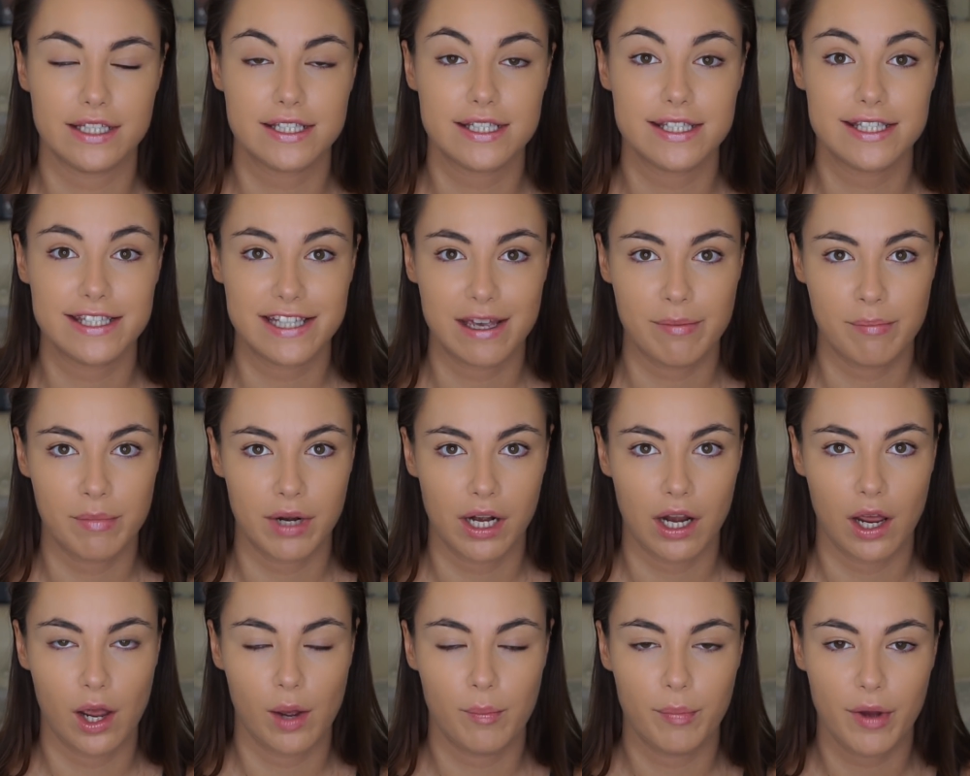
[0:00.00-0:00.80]

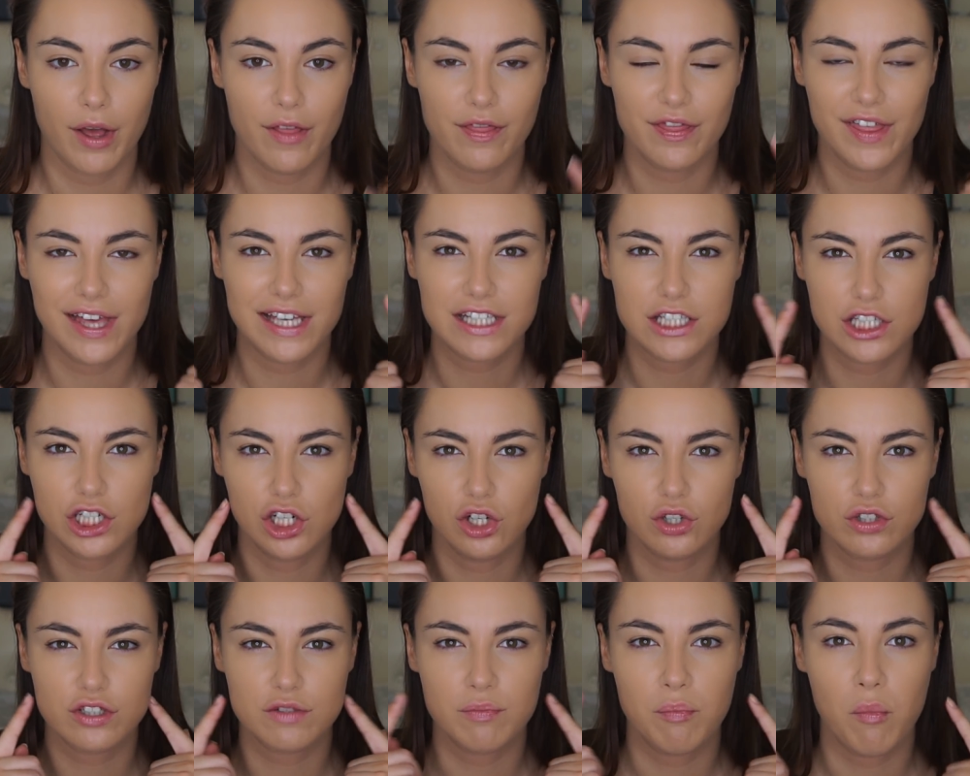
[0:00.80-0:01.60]
similar, but this
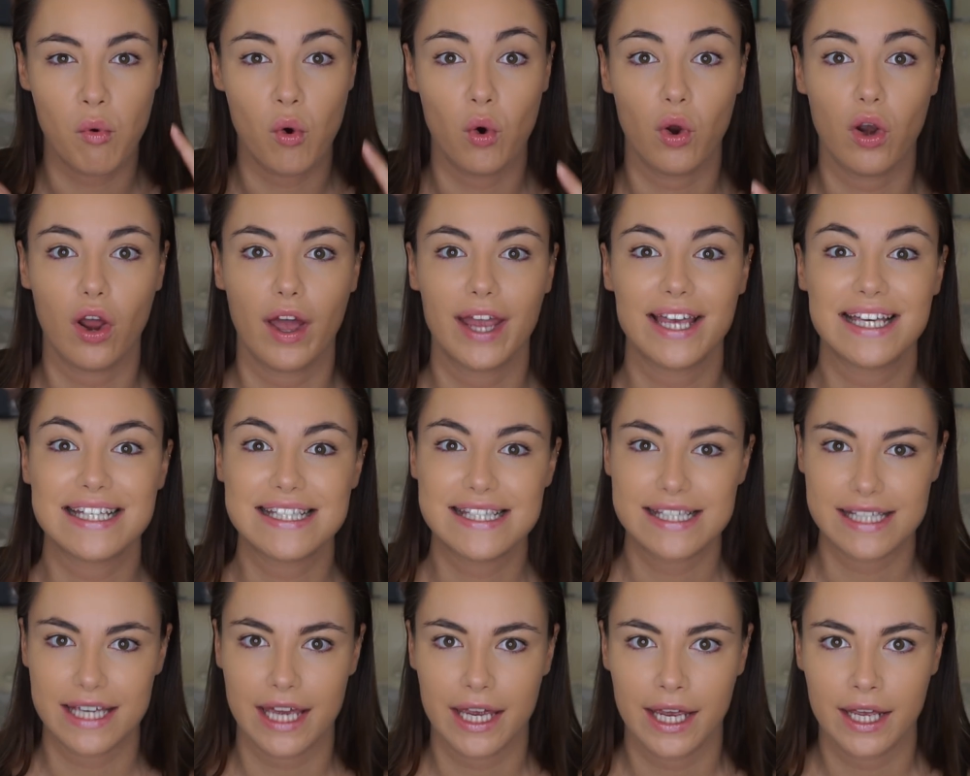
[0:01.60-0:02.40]
looks more like
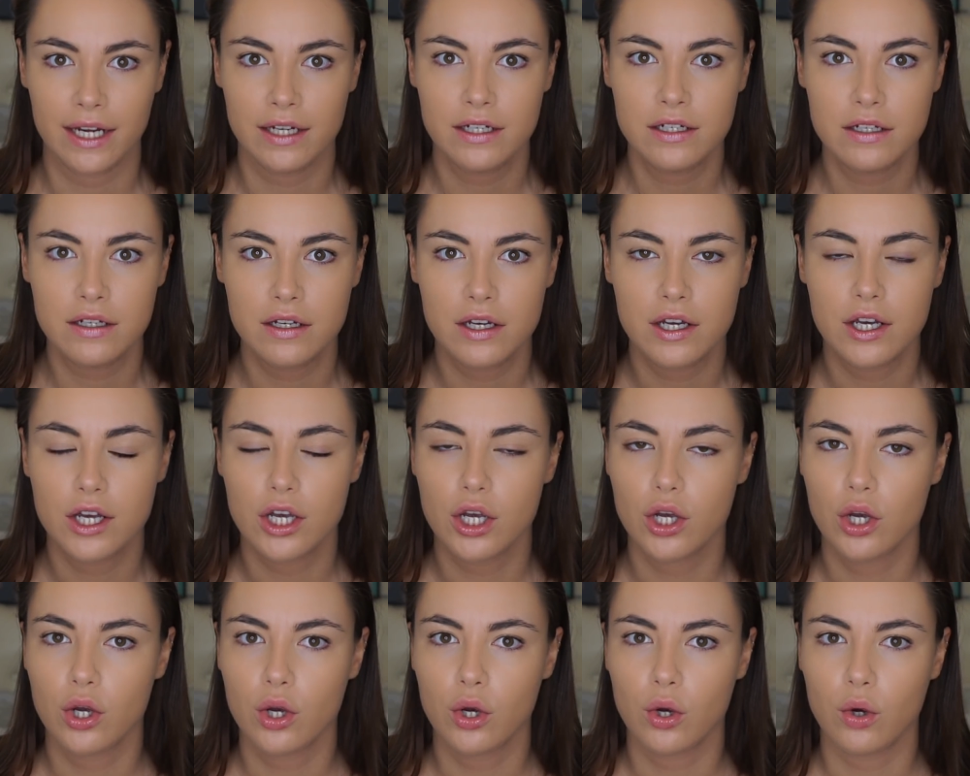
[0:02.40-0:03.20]
skin,
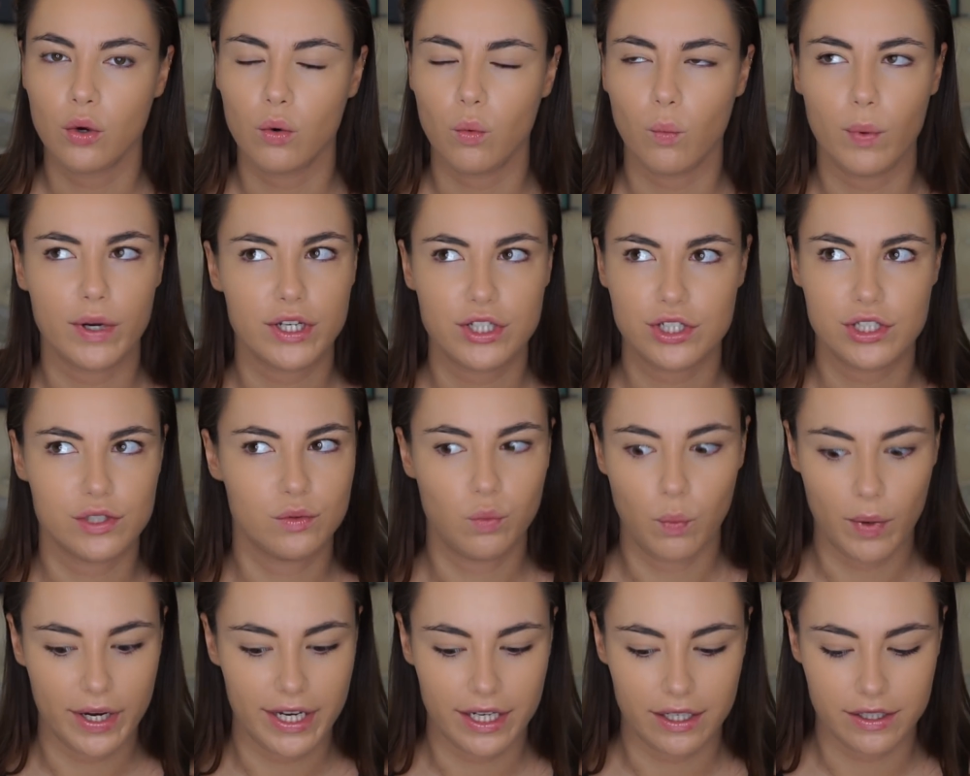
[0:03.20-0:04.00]
which
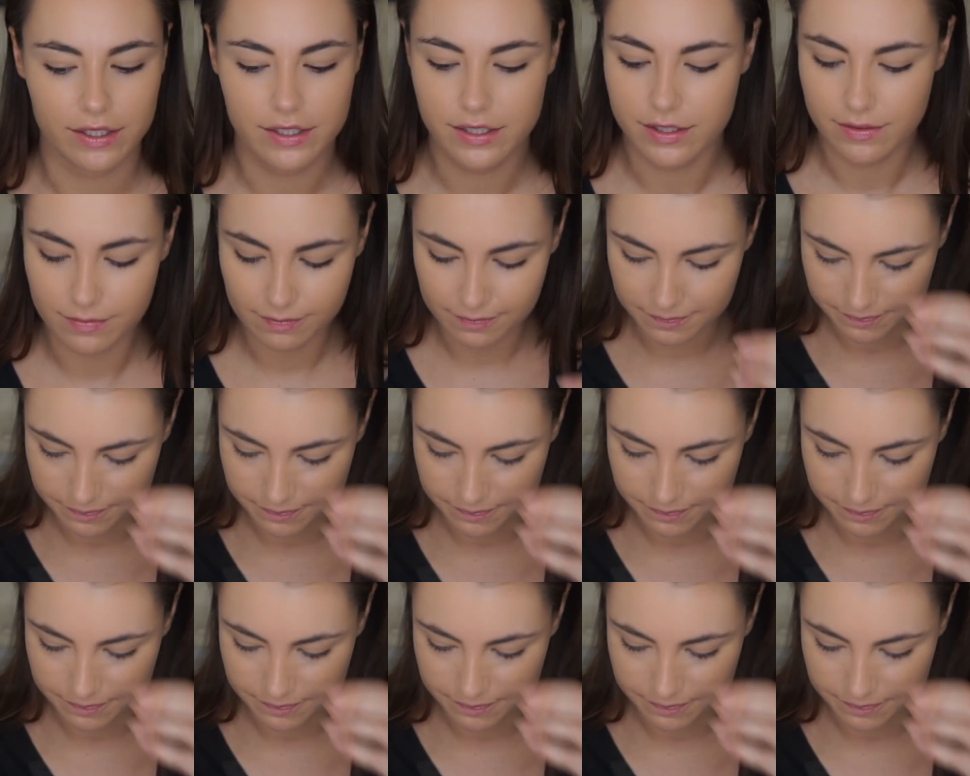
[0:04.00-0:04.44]
is weird.